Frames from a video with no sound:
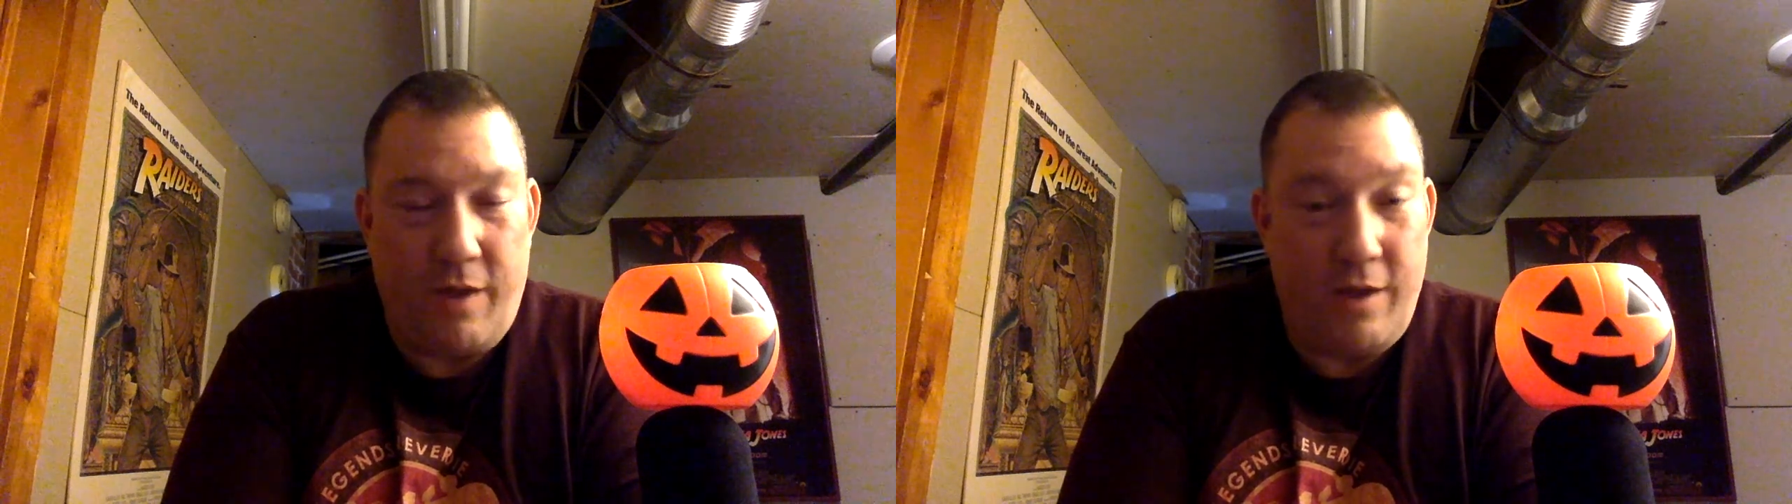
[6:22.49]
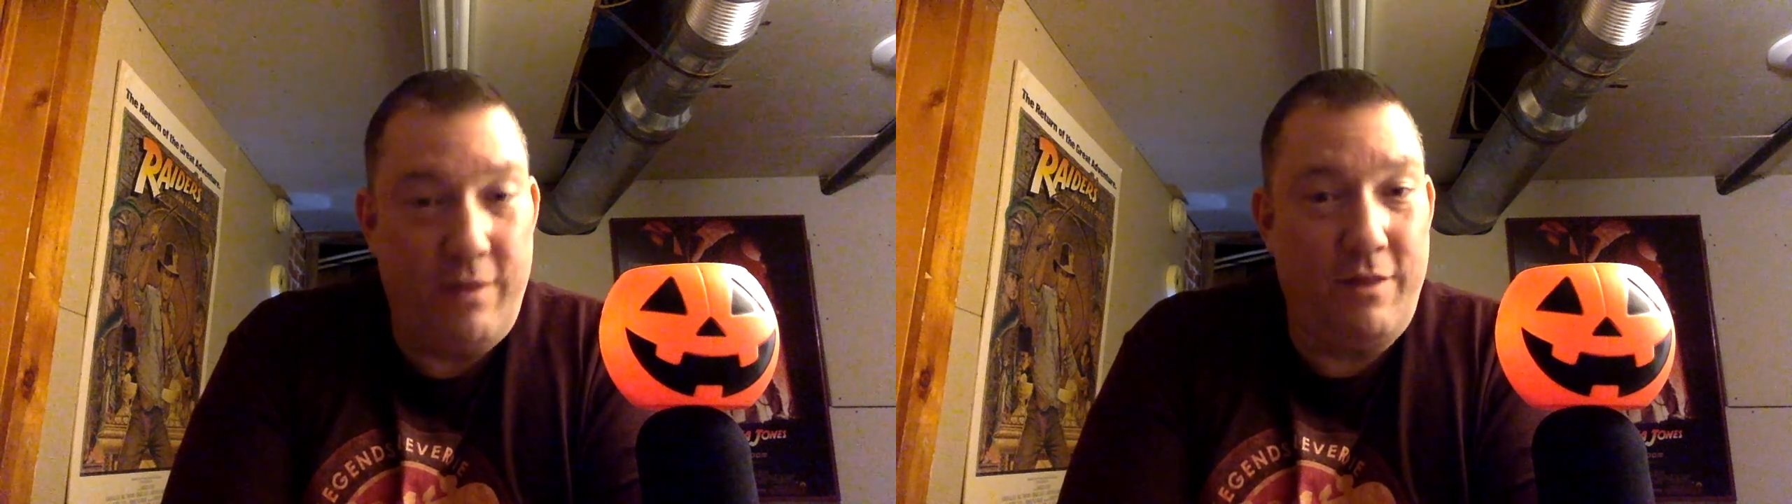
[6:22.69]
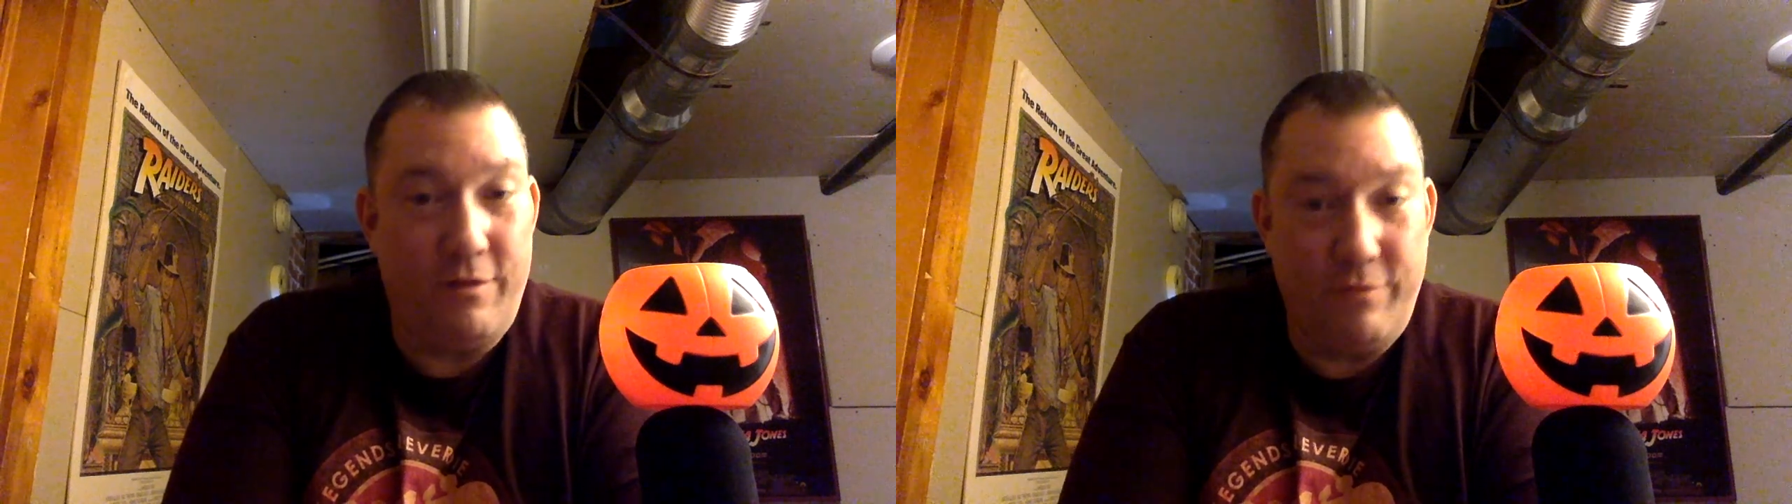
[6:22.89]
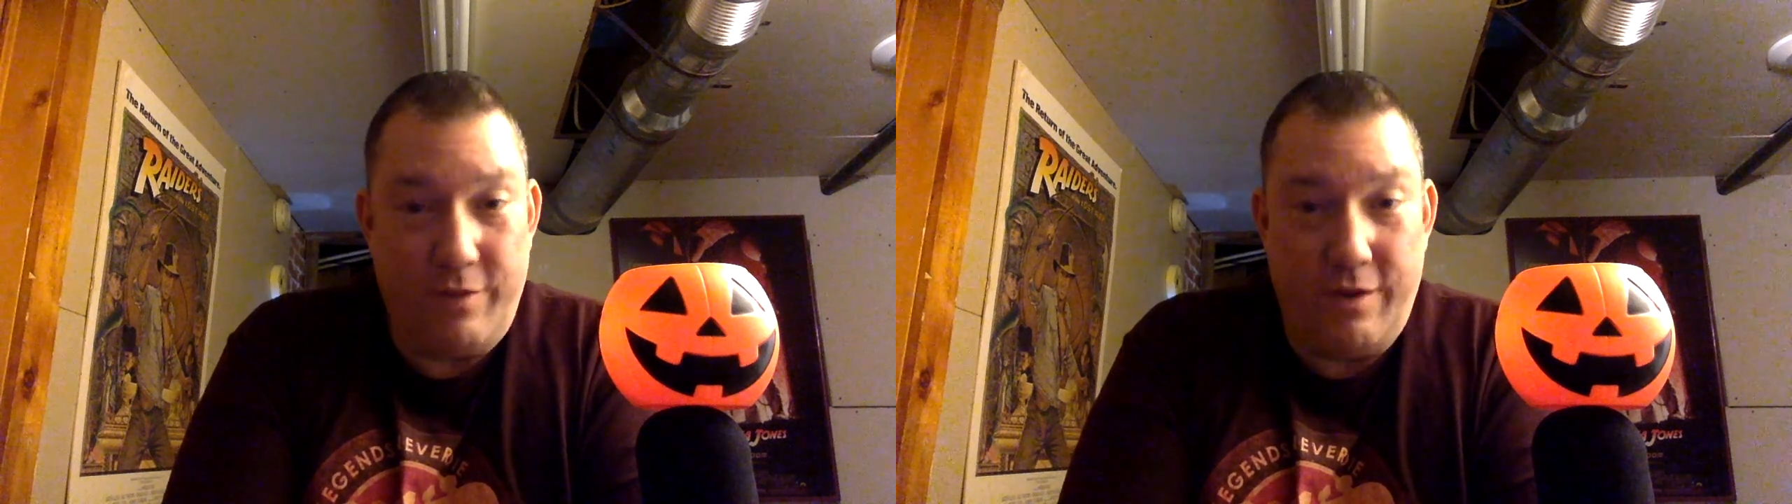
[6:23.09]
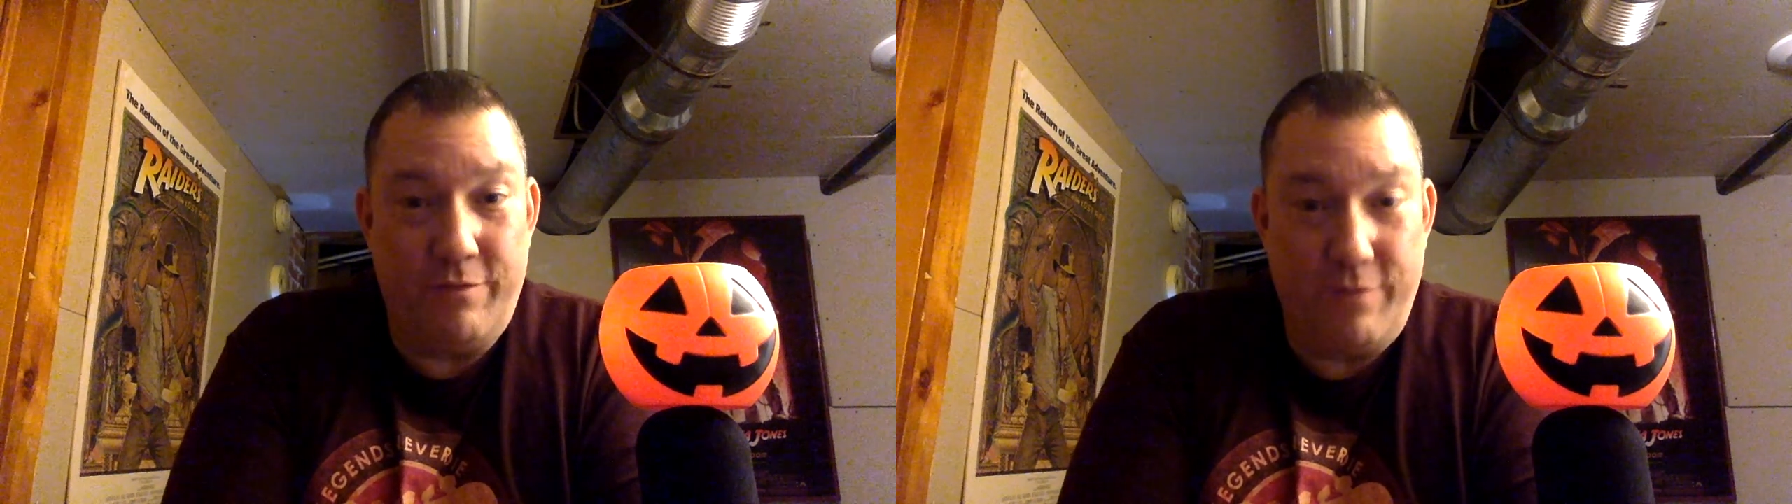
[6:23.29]
I loved
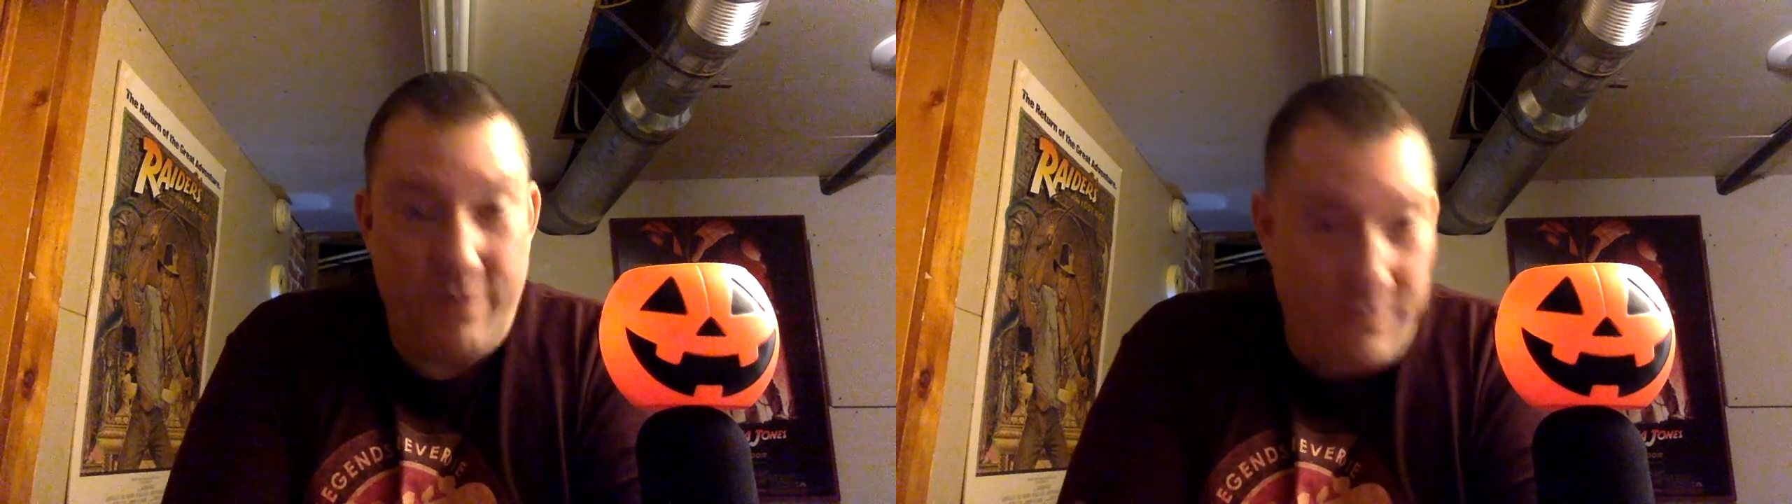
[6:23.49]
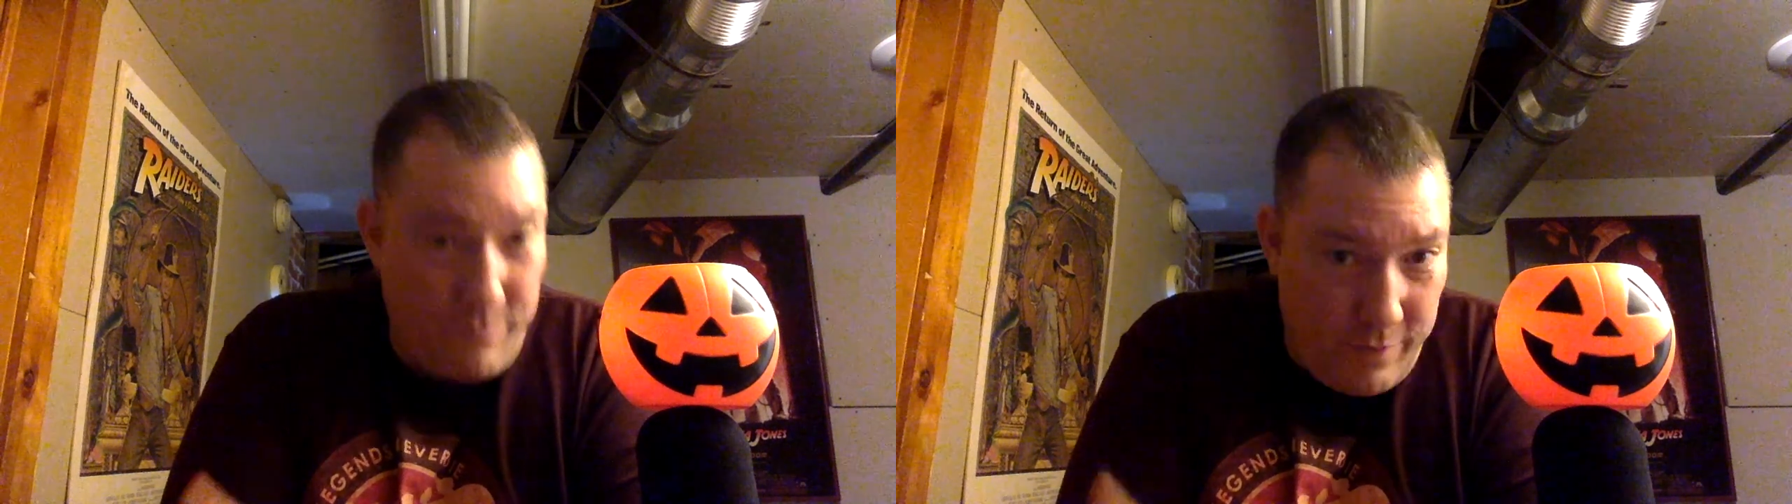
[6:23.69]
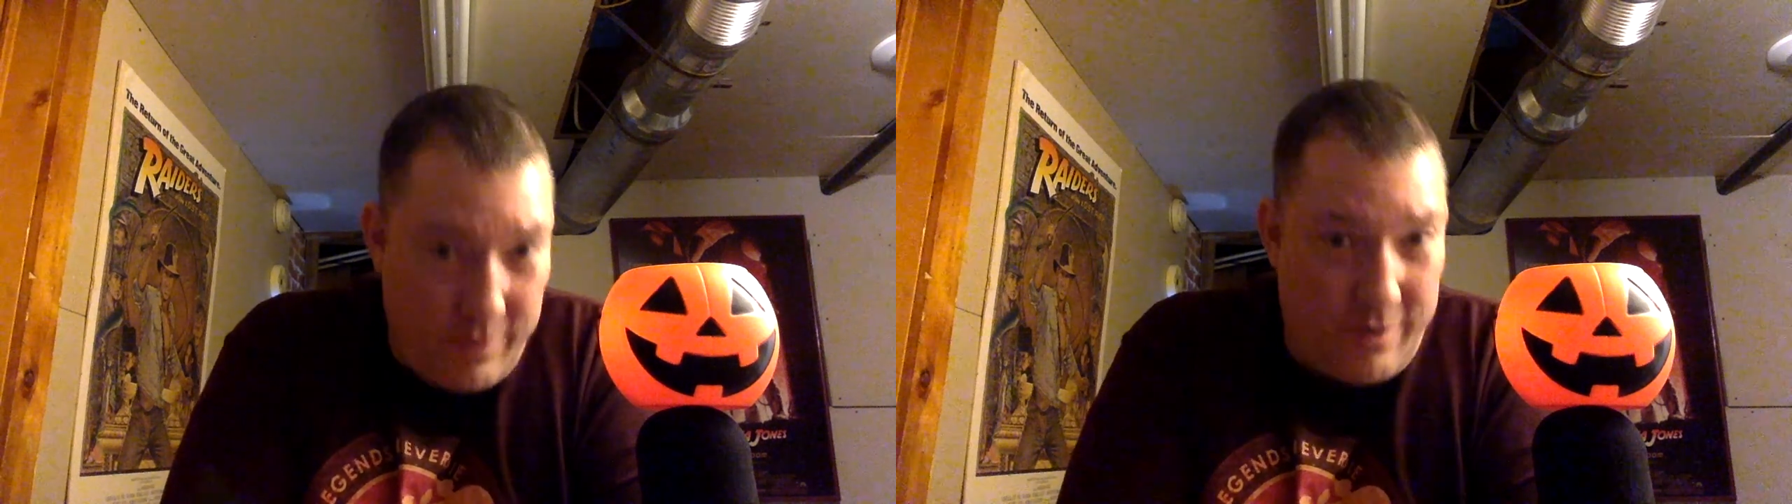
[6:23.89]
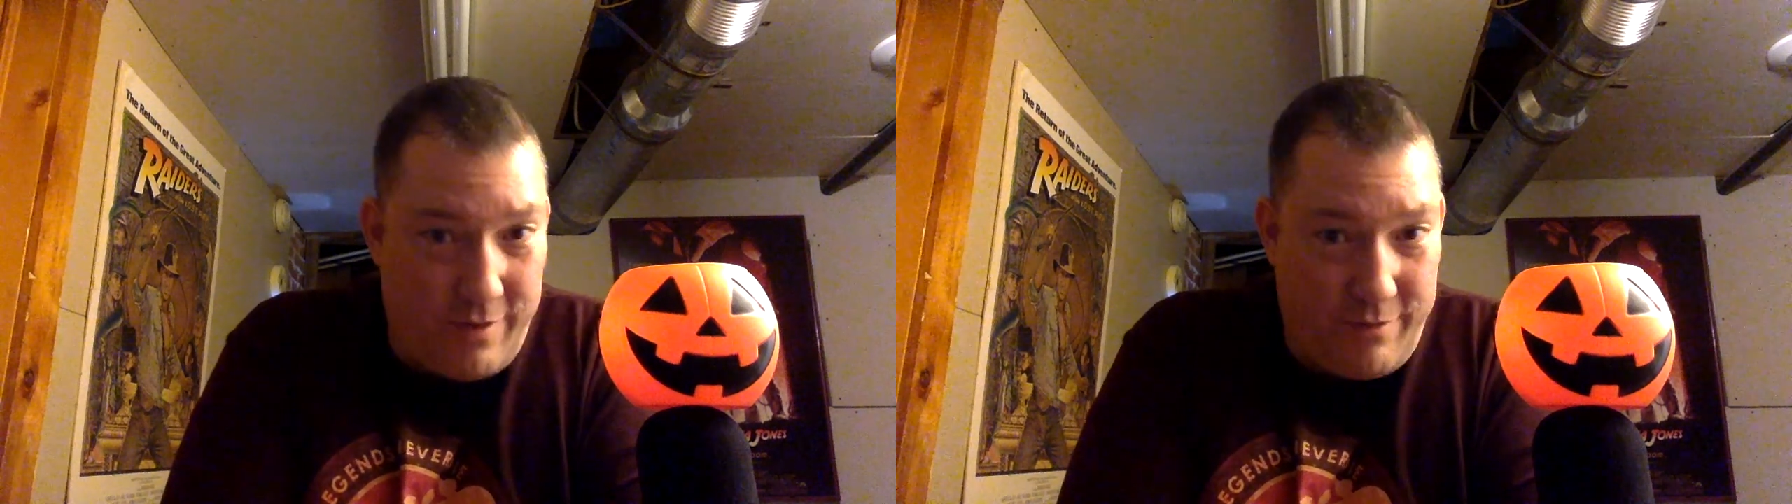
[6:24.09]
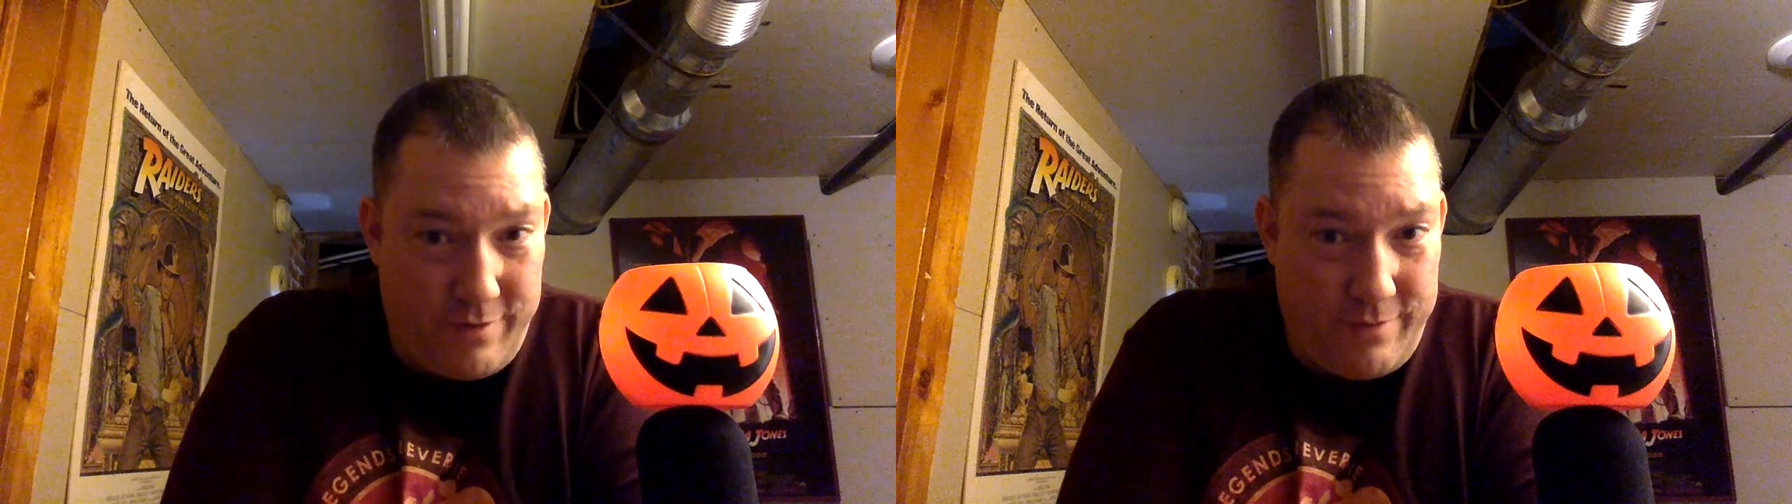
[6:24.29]
every minute
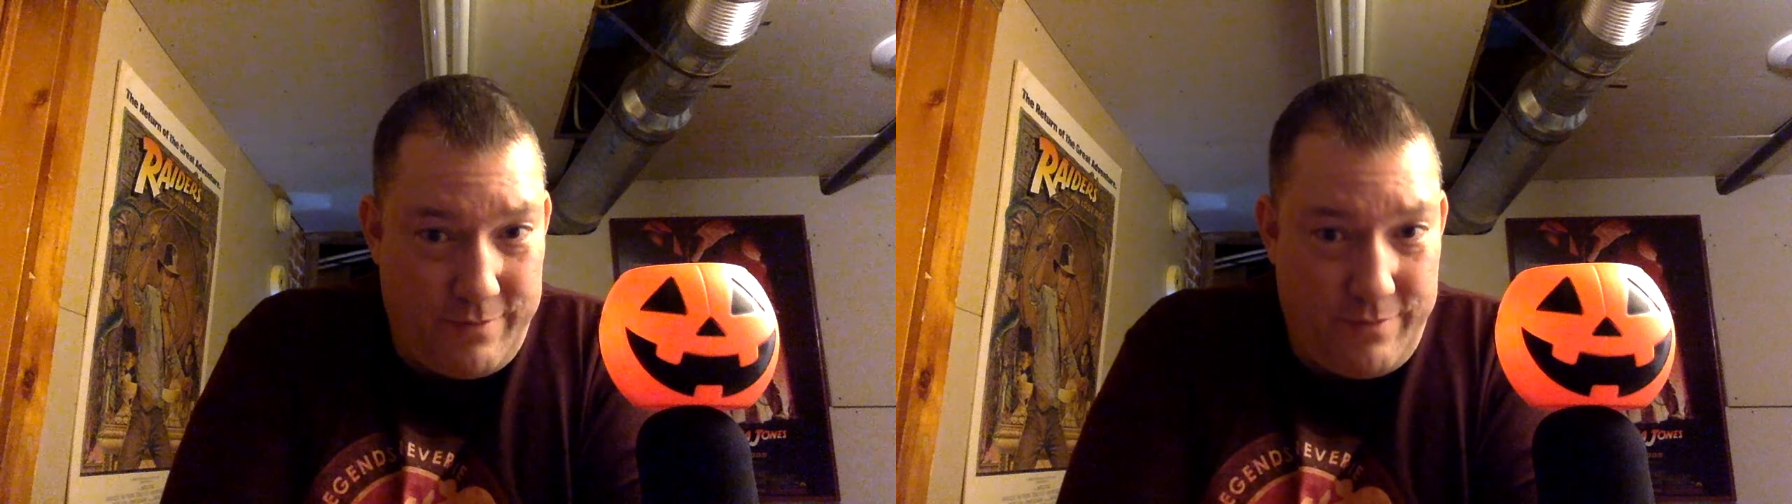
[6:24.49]
of it.